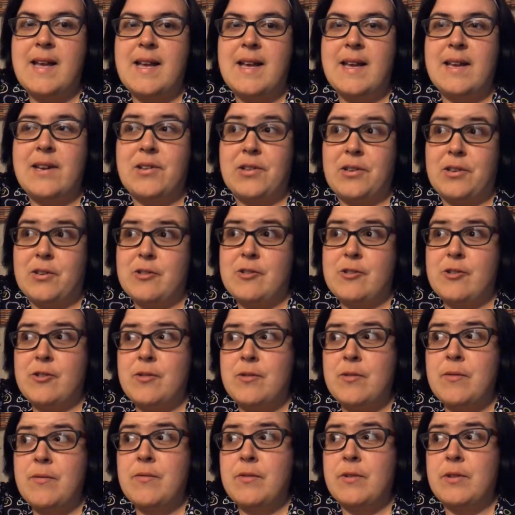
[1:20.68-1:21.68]
And
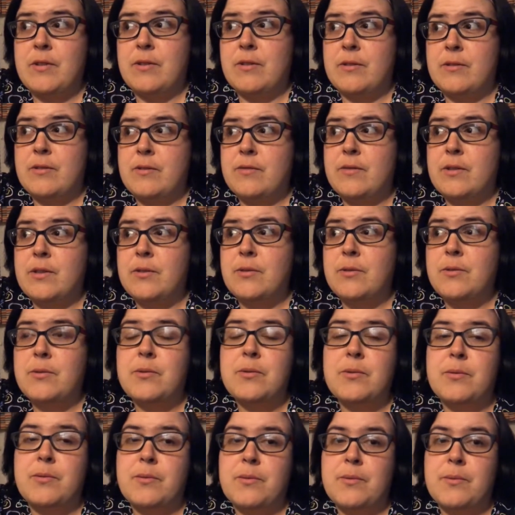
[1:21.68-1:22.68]
also, for those of you
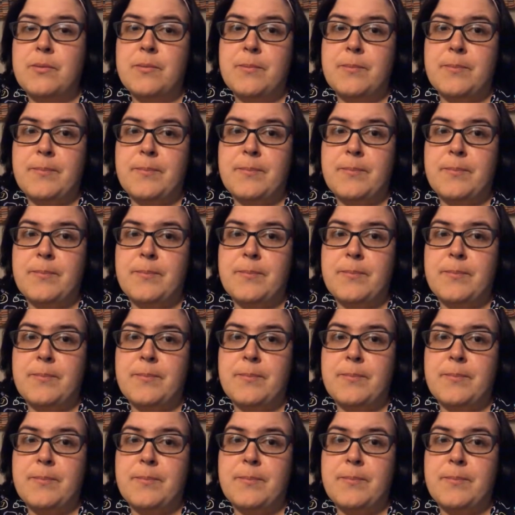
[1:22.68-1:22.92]
who